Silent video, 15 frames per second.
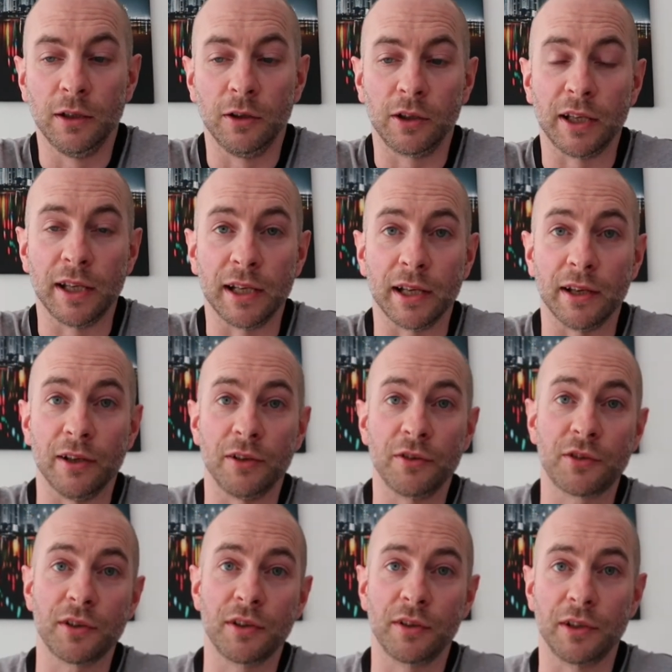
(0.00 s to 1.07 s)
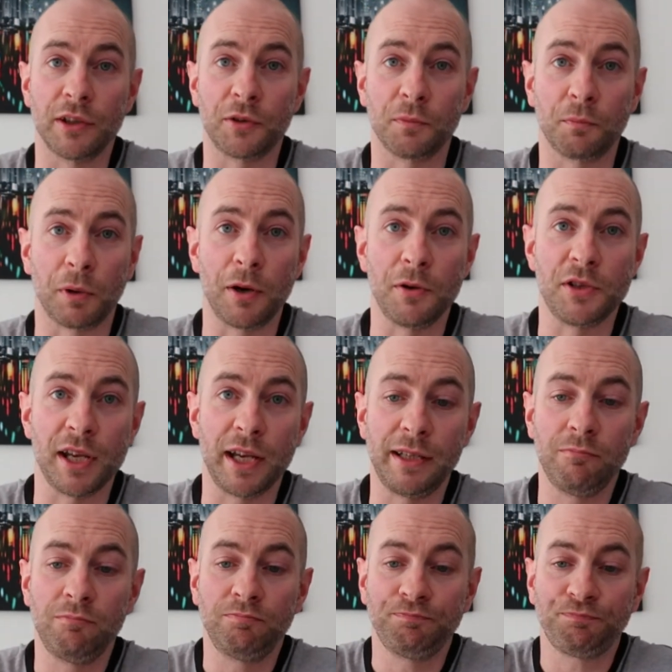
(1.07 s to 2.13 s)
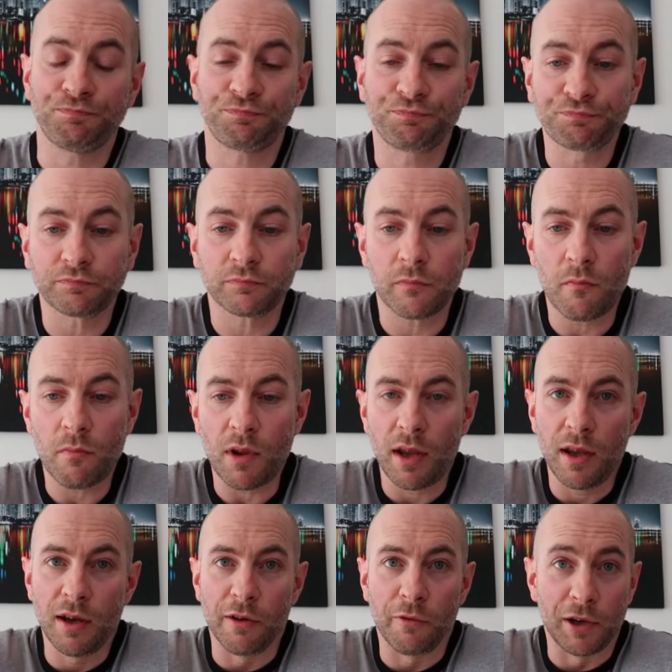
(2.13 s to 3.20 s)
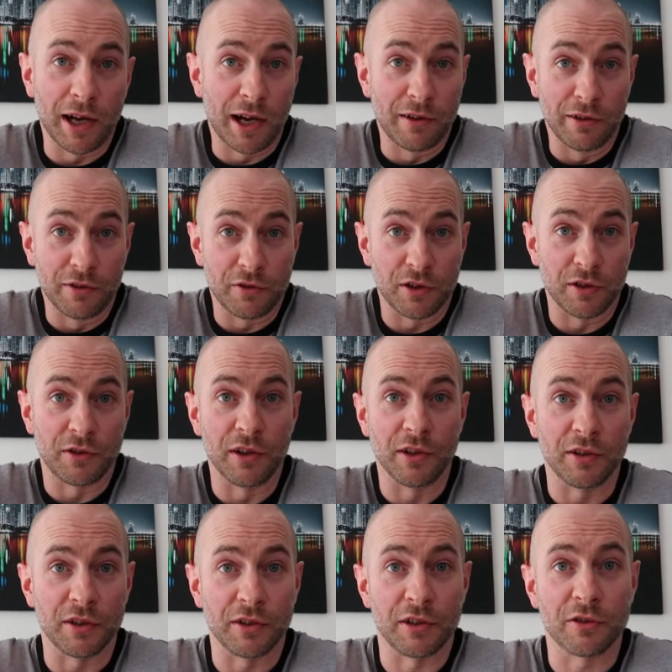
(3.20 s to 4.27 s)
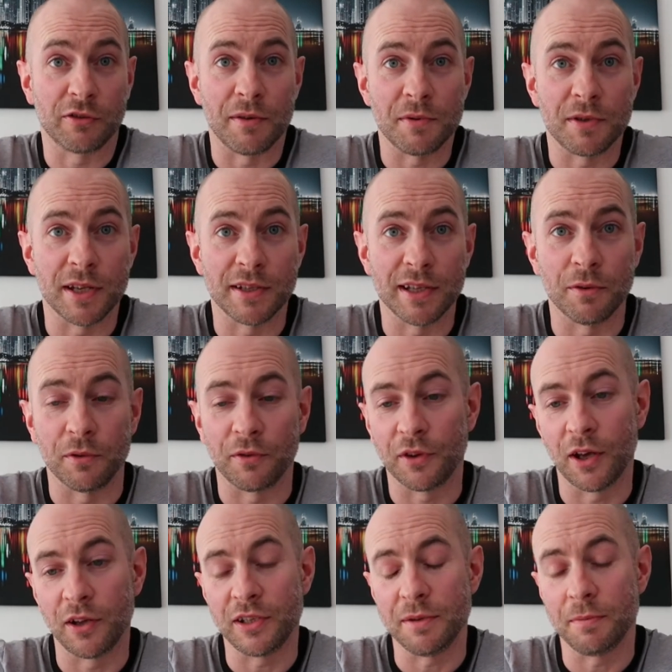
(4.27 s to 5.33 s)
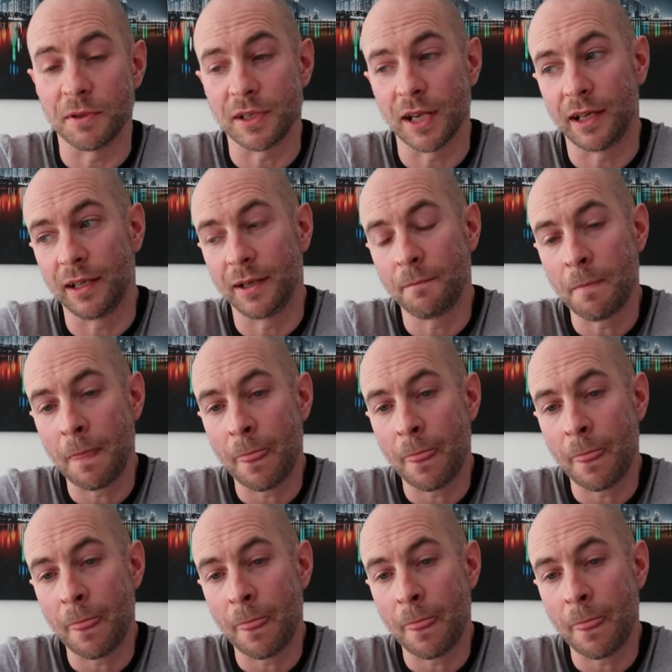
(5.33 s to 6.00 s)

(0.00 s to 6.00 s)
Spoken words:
Looking at this protein, we're going as a description says here with 30%.